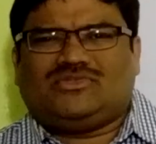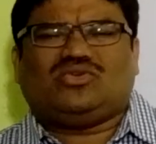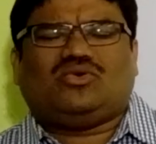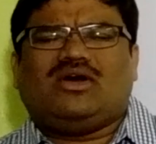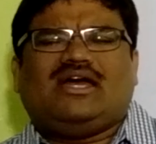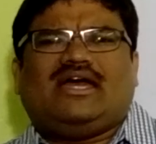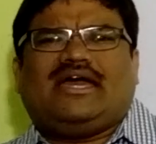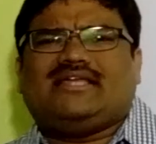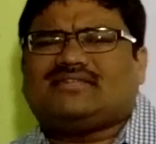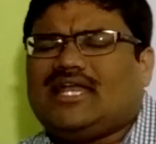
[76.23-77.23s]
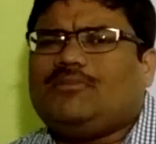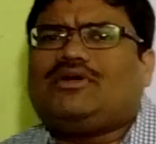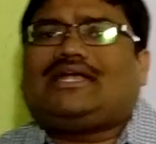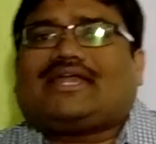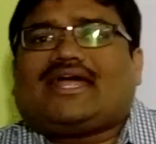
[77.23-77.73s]
So it's all
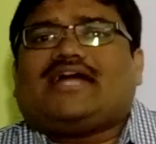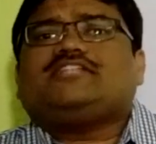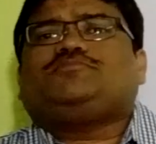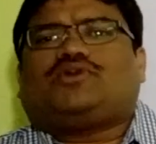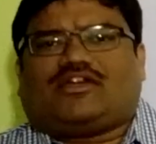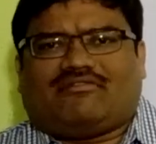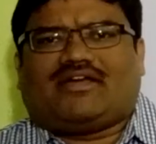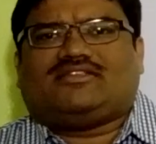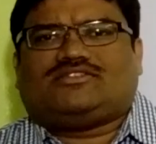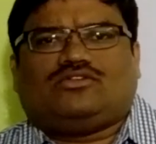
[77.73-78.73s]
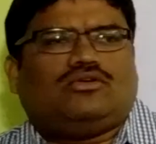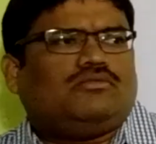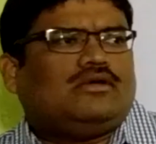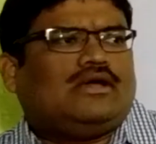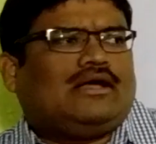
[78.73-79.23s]
about transport of gases.
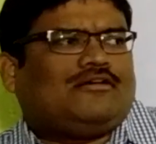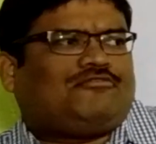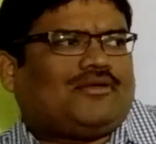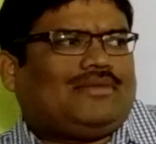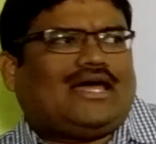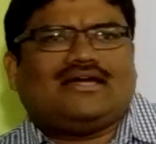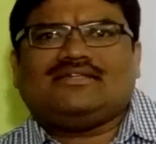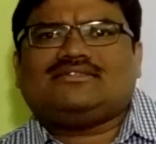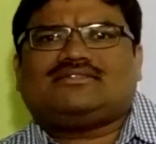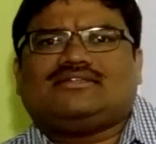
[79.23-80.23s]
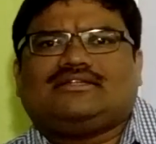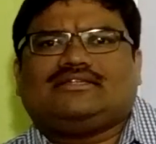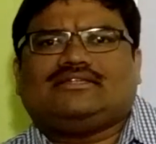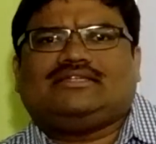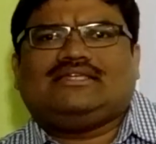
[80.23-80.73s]
From lungs,
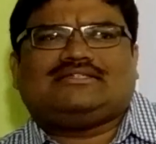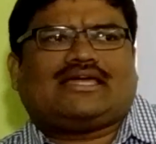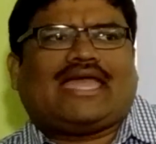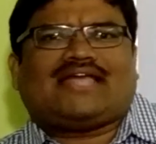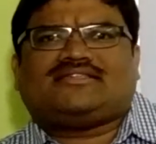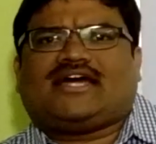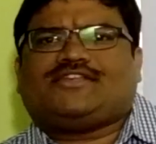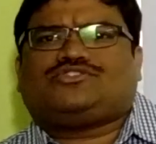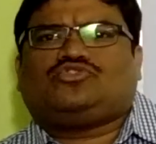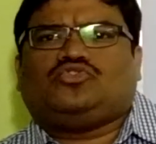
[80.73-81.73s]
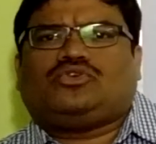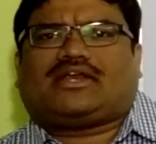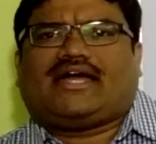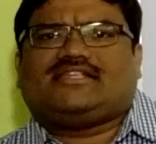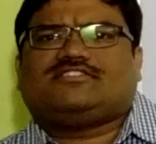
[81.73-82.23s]
these gases has to
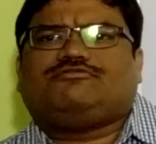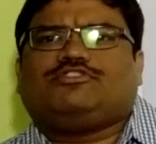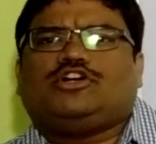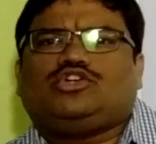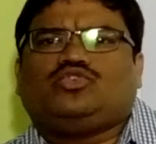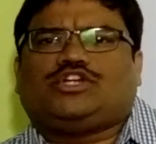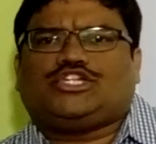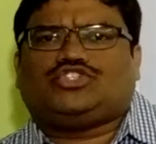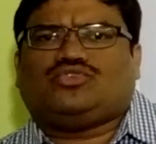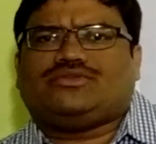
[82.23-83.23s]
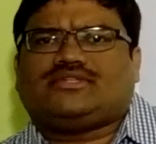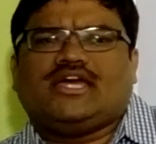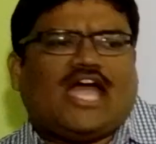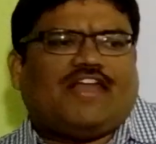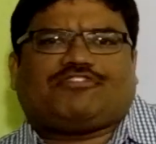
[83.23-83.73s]
transfer to tissues,
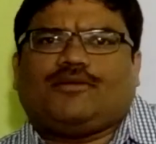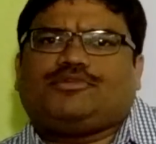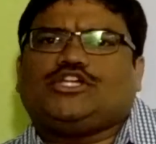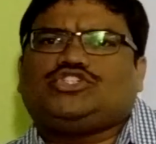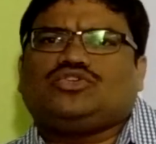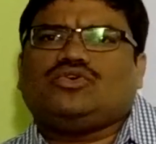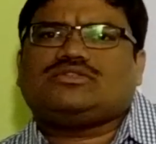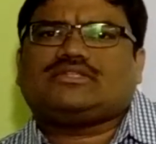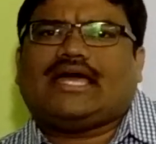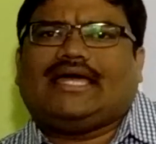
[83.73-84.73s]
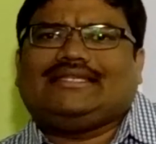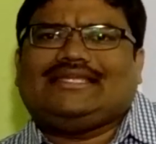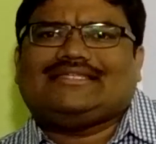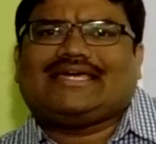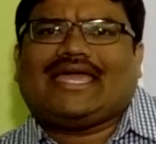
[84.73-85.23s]
and from tissues and
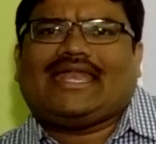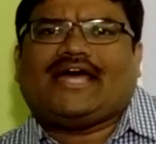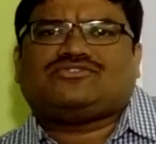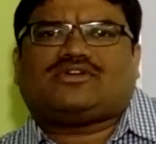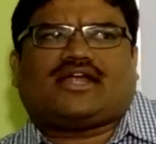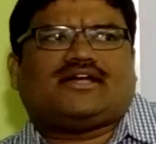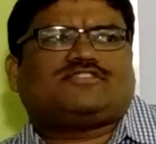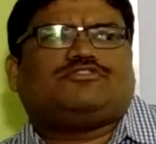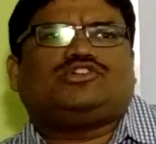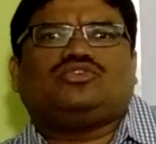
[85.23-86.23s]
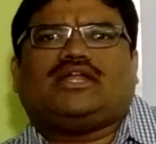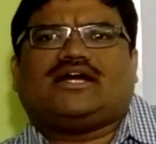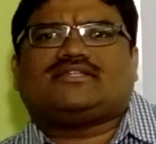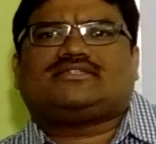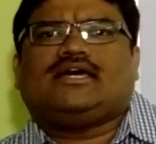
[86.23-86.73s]
these again has to transfer to
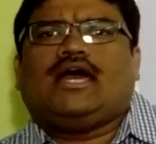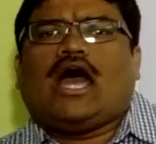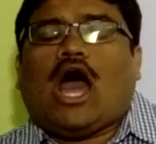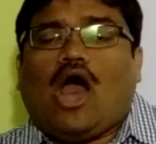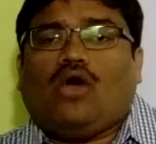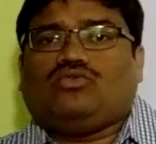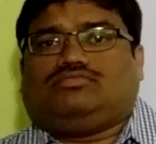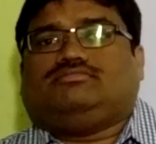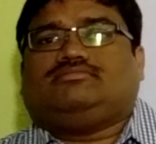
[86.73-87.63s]
lungs. How?